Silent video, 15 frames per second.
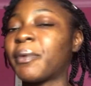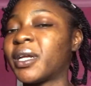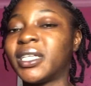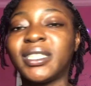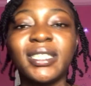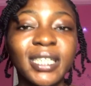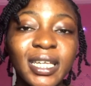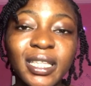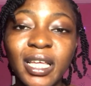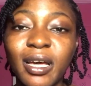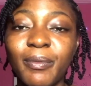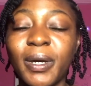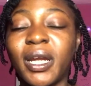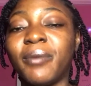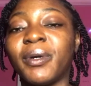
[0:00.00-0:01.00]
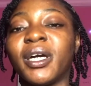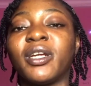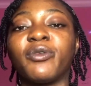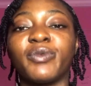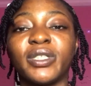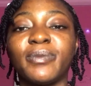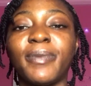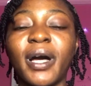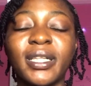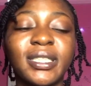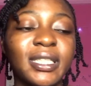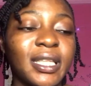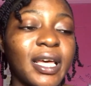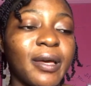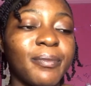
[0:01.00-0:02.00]
I'm gonna see them and I'm gonna
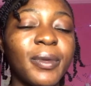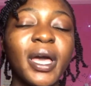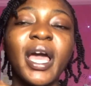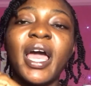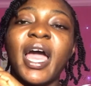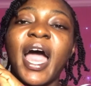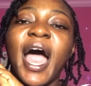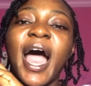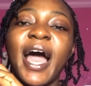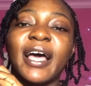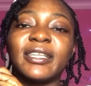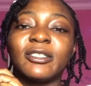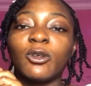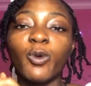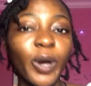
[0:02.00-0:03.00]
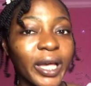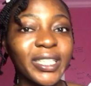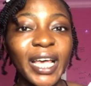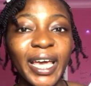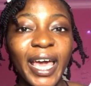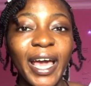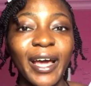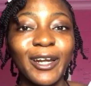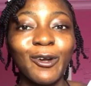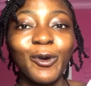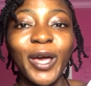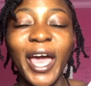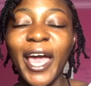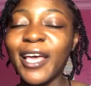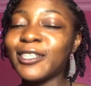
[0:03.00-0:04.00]
respond to them as quick as I can,
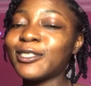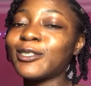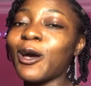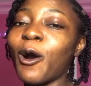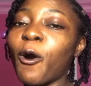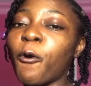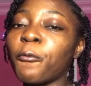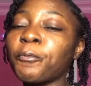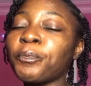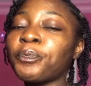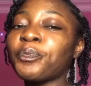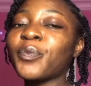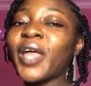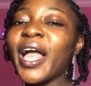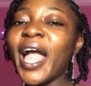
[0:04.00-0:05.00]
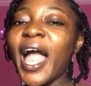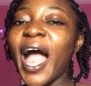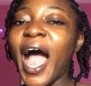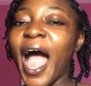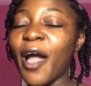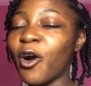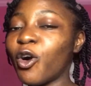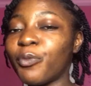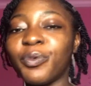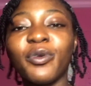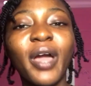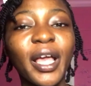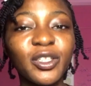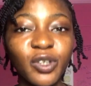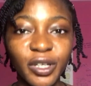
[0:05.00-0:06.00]
okay? So I hope
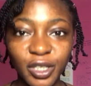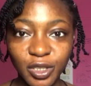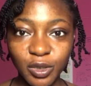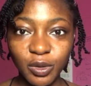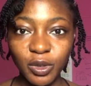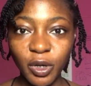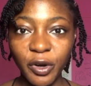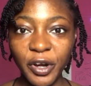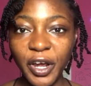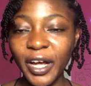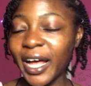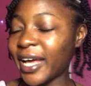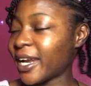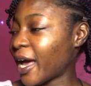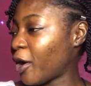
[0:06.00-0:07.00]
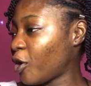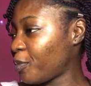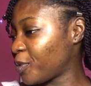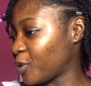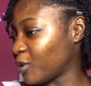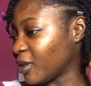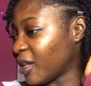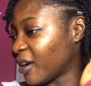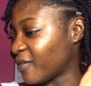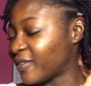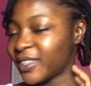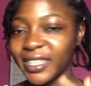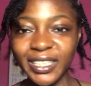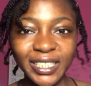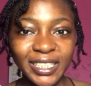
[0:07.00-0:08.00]
you enjoyed this tutorial and I hope you
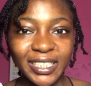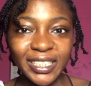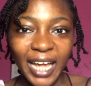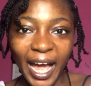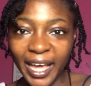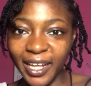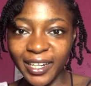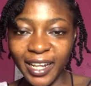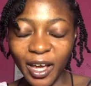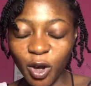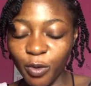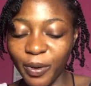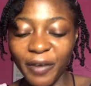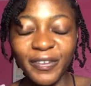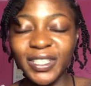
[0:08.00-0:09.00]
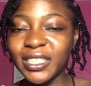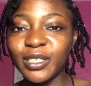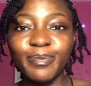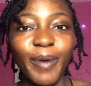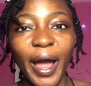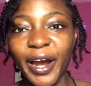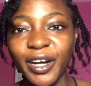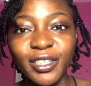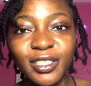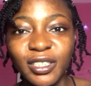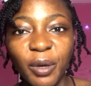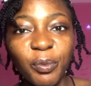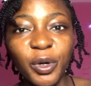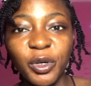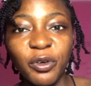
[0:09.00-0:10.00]
love this style. I hope I've inspired
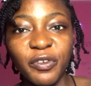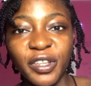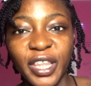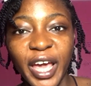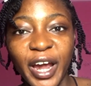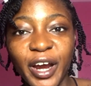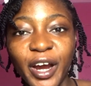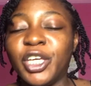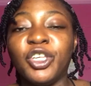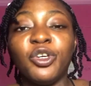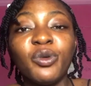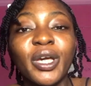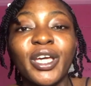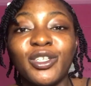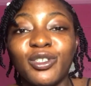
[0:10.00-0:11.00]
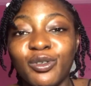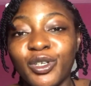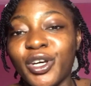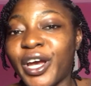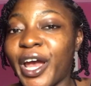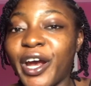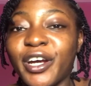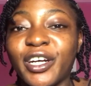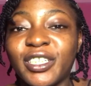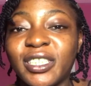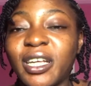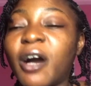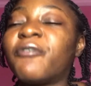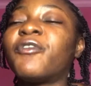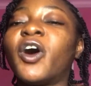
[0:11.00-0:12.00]
someone over there. You can do your hair
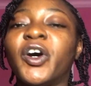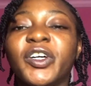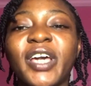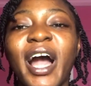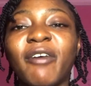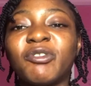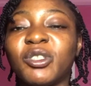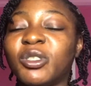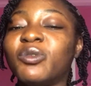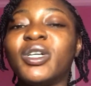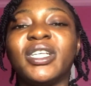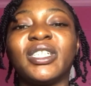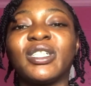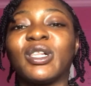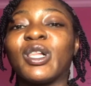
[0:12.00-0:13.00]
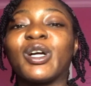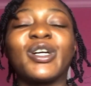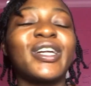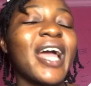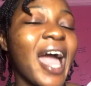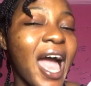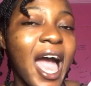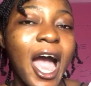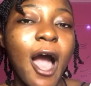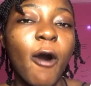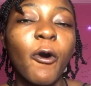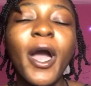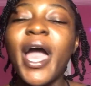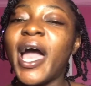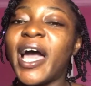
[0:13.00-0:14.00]
yourself. All you have to do is learn
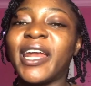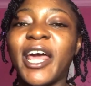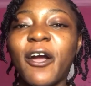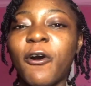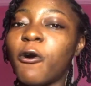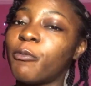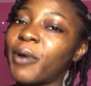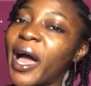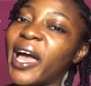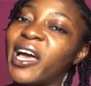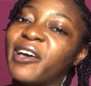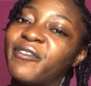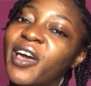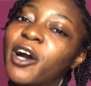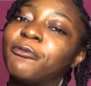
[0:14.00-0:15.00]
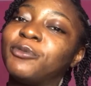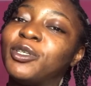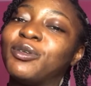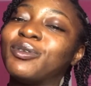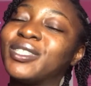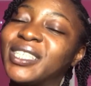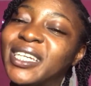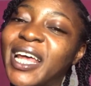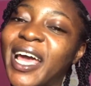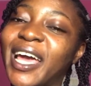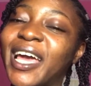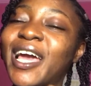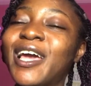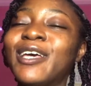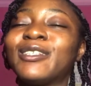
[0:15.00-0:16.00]
how, and I hope I have helped you
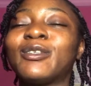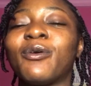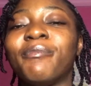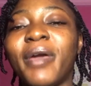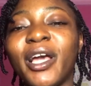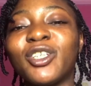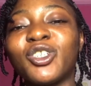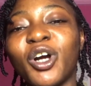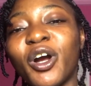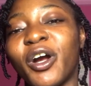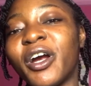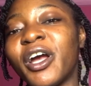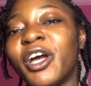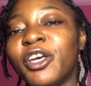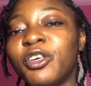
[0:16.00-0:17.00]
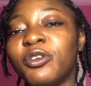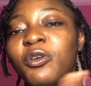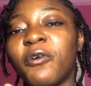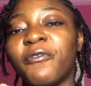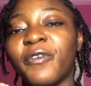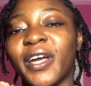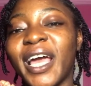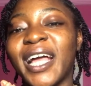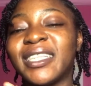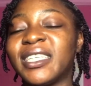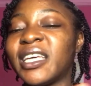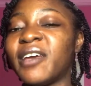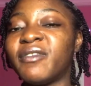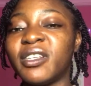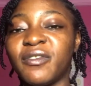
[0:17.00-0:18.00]
today. So make sure you don't forget
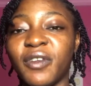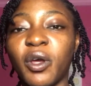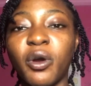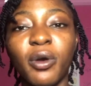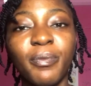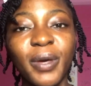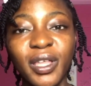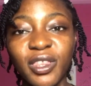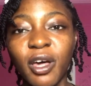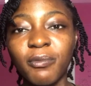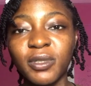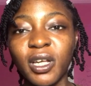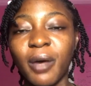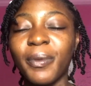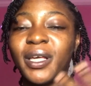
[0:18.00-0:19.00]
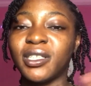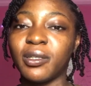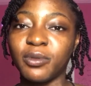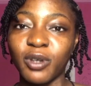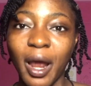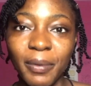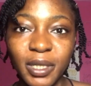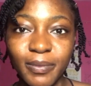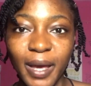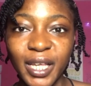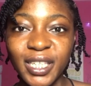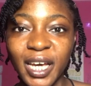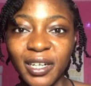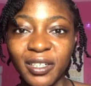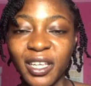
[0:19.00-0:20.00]
to give this video a big thumbs up and subscribe to my
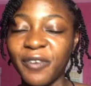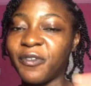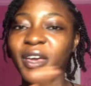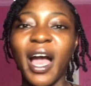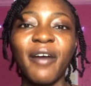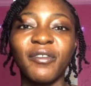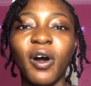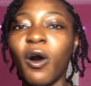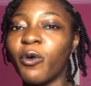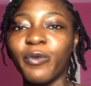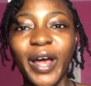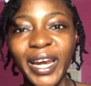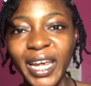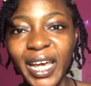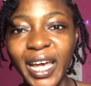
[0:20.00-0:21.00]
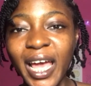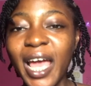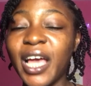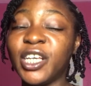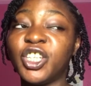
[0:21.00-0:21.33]
channel if you haven't already.